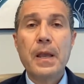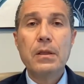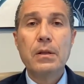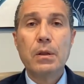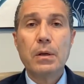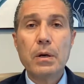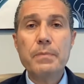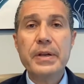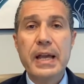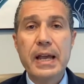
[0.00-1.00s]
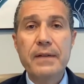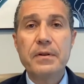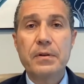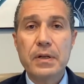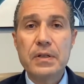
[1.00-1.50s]
and the learned
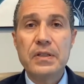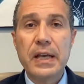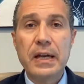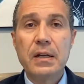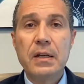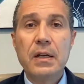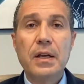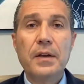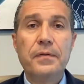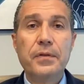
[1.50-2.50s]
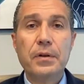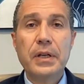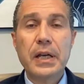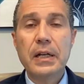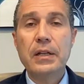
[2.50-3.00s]
behavior is that if
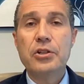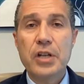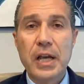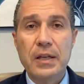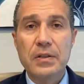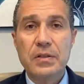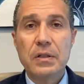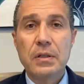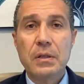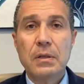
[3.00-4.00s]
you're getting chased